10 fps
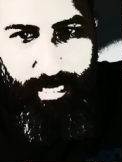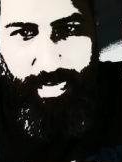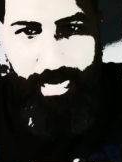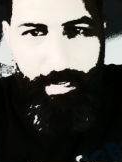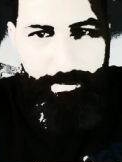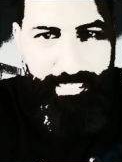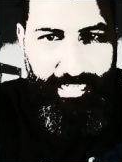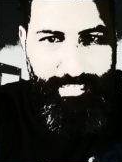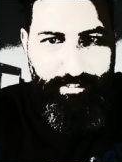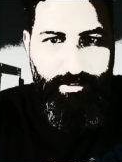I'll be
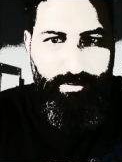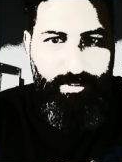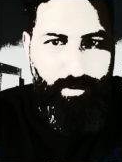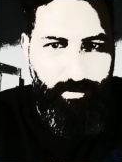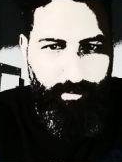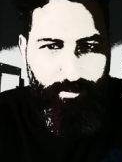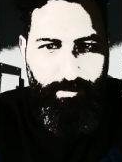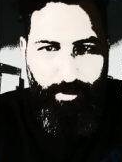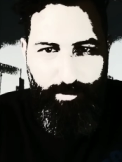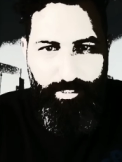glad to do so if you
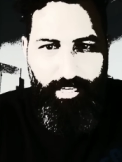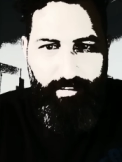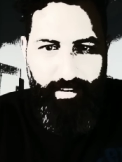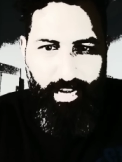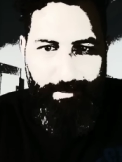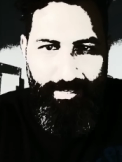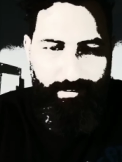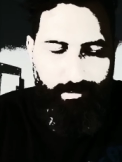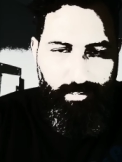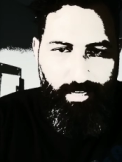post it in the
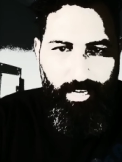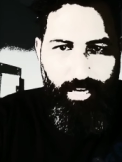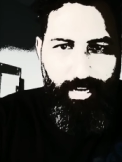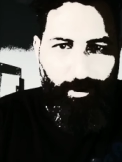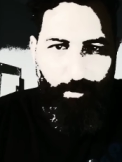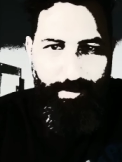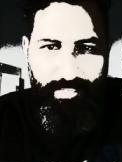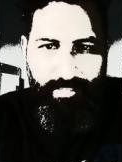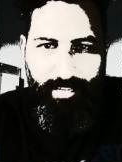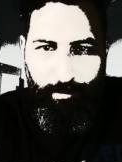comments. I hope this is
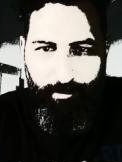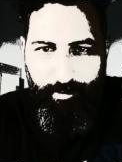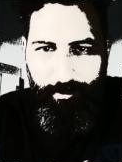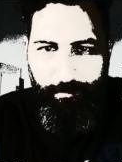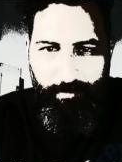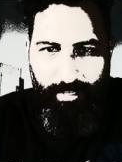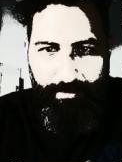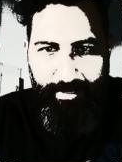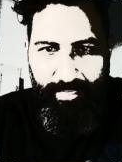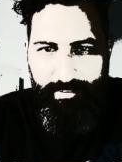helpful. I
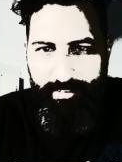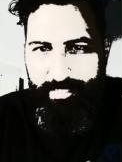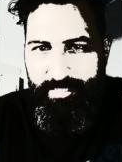mean, this is a